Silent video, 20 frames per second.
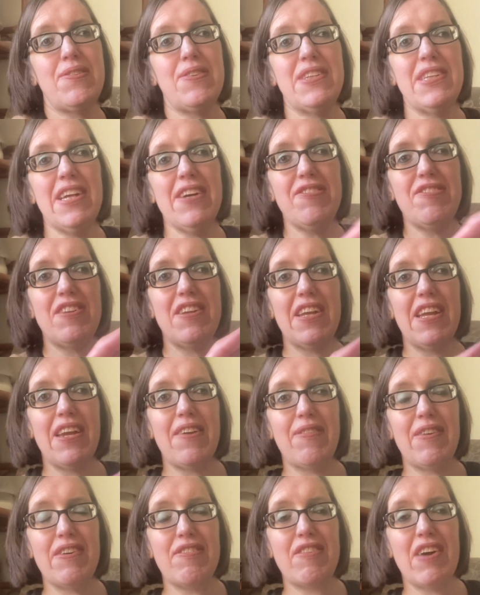be definitely
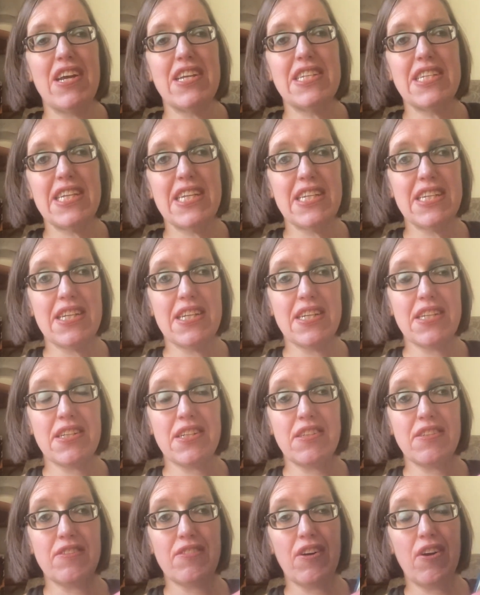be read in
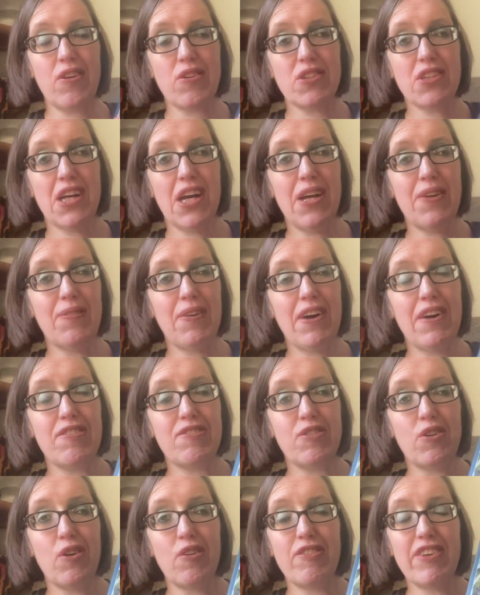October
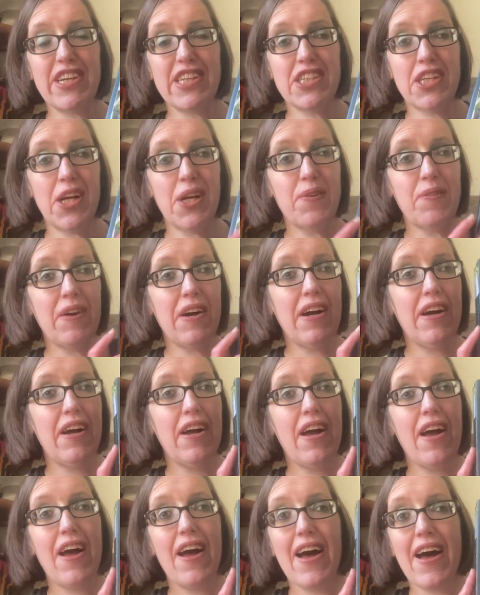for Victober,
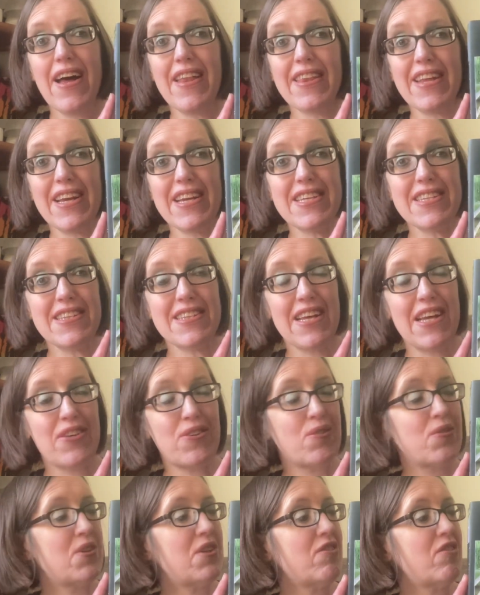and that is
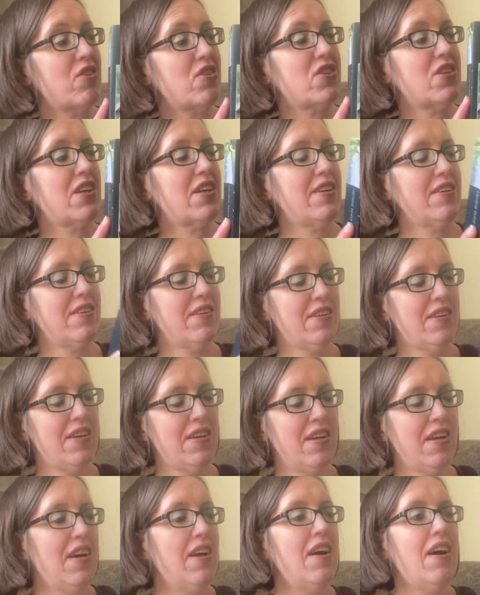Daniel Deronda.
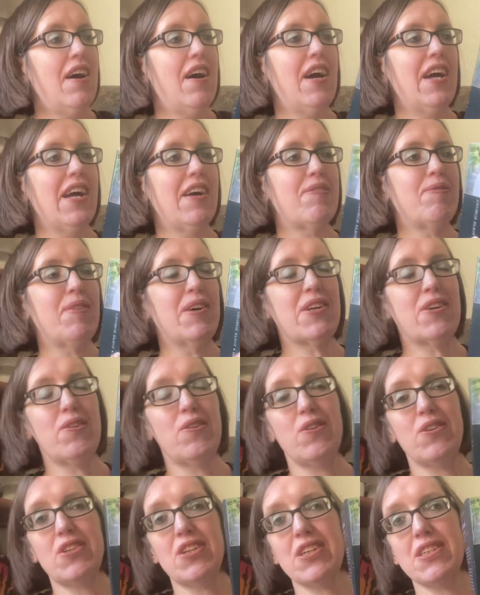I have my
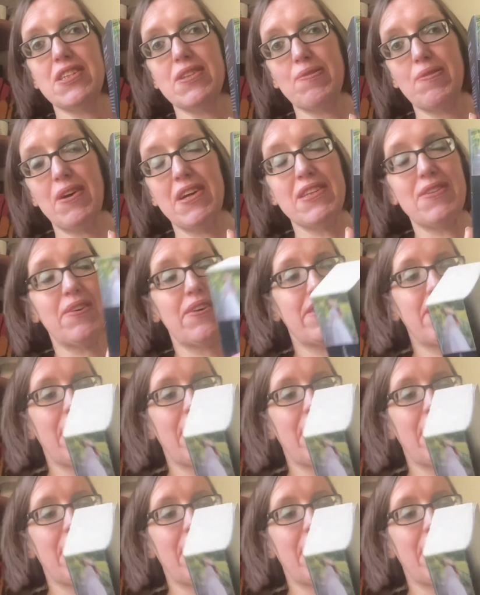gorgeous Wordsworth